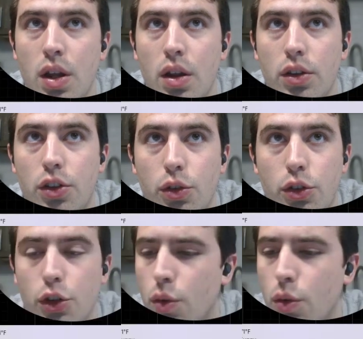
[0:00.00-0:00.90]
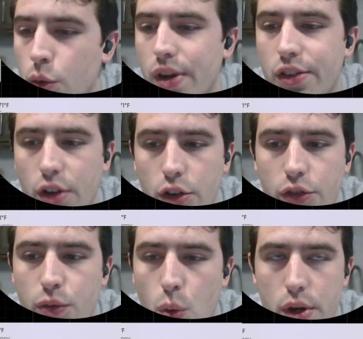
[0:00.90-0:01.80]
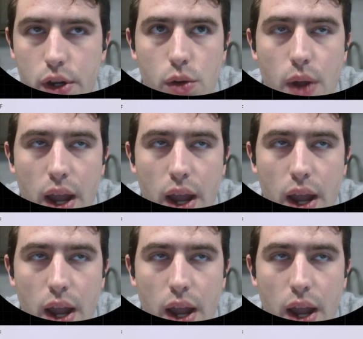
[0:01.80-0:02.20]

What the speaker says: to do the research for you.